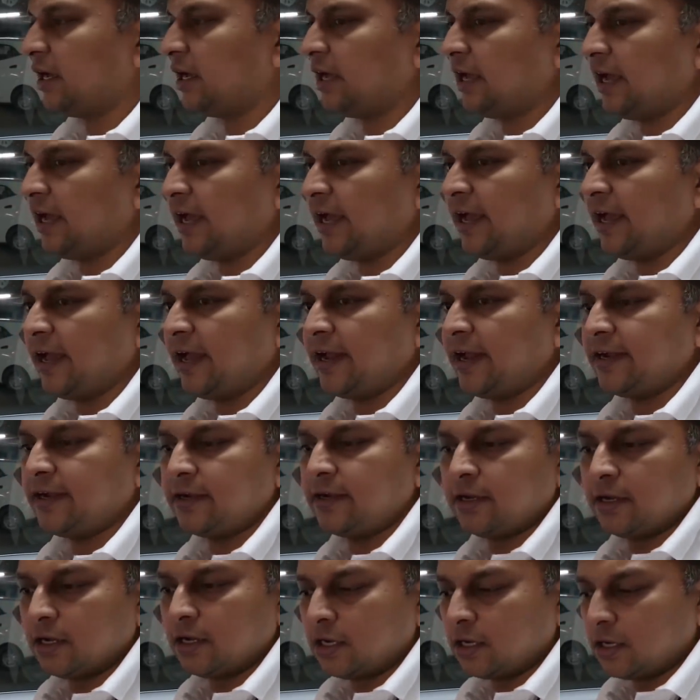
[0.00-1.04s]
And
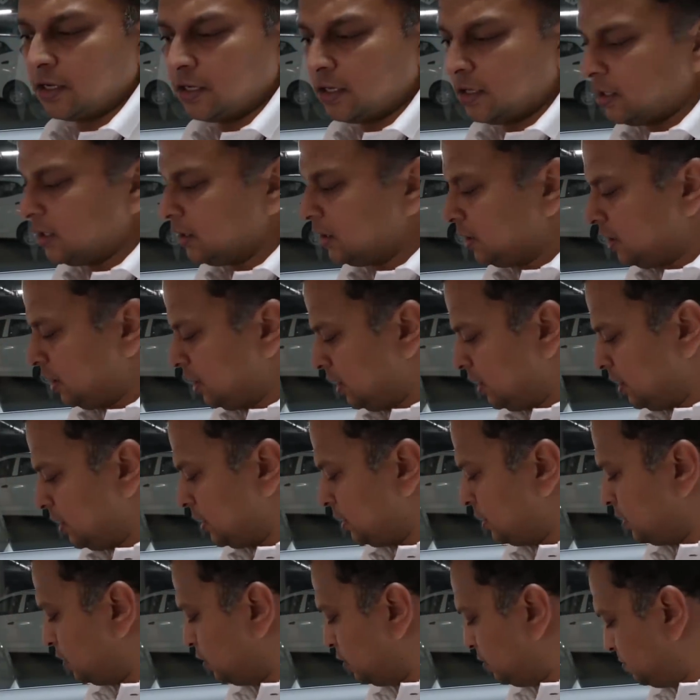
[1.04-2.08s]
you
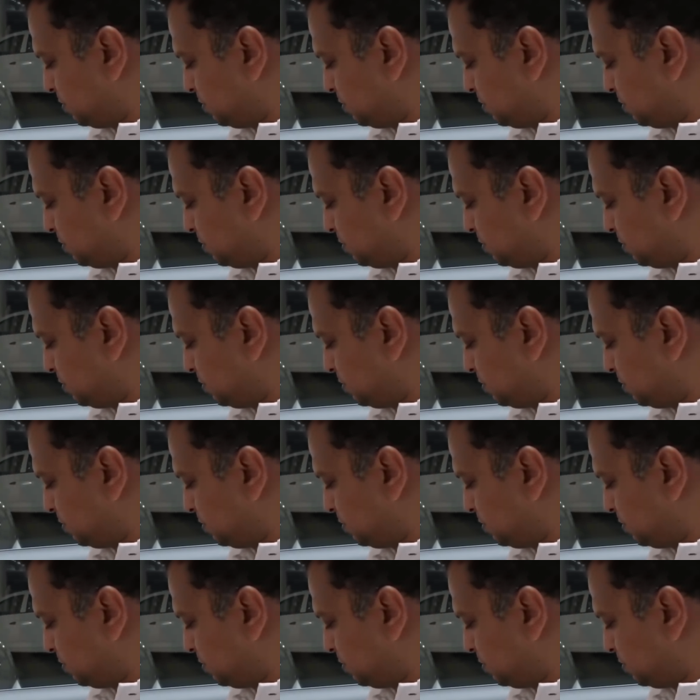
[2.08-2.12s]
know,